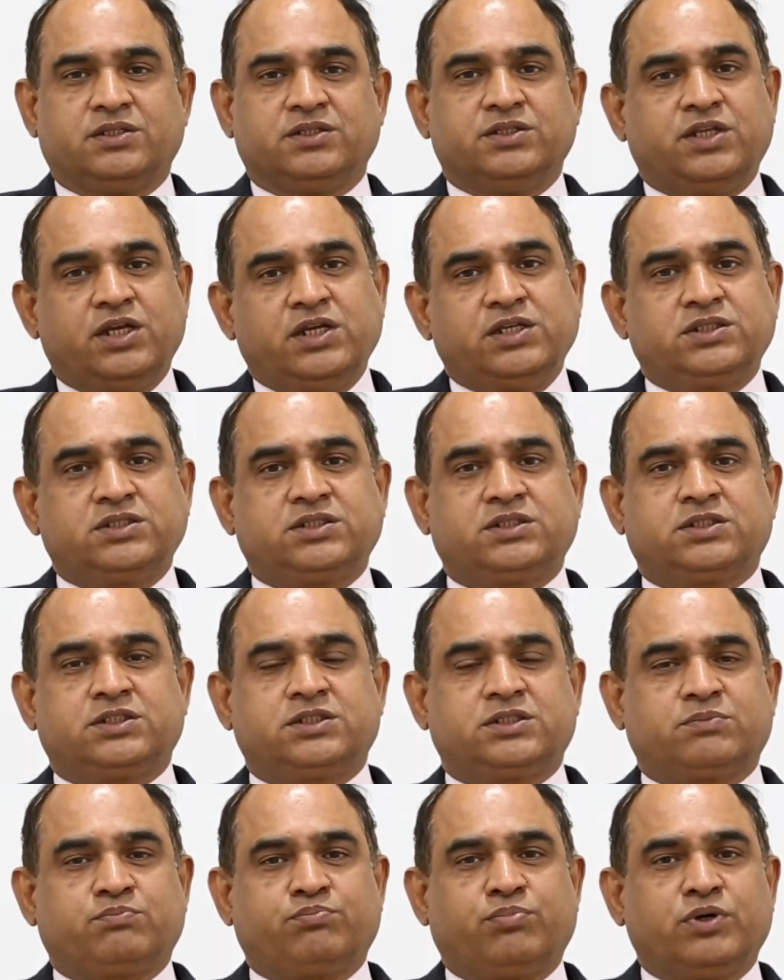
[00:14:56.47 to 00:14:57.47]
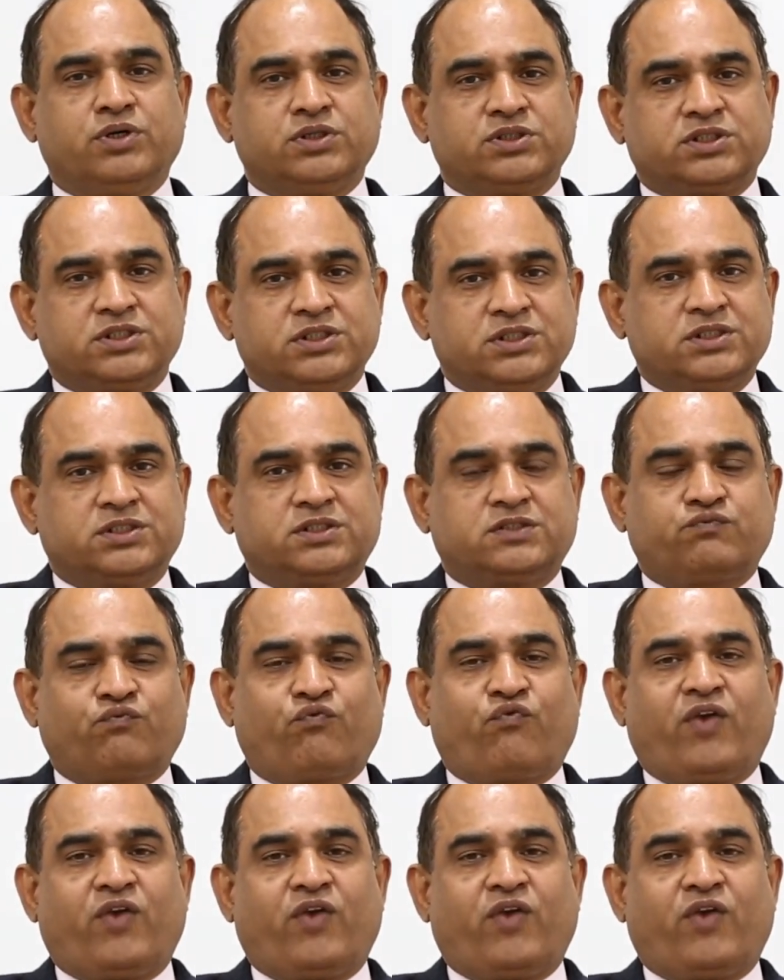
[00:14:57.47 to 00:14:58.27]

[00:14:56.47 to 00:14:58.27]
These persons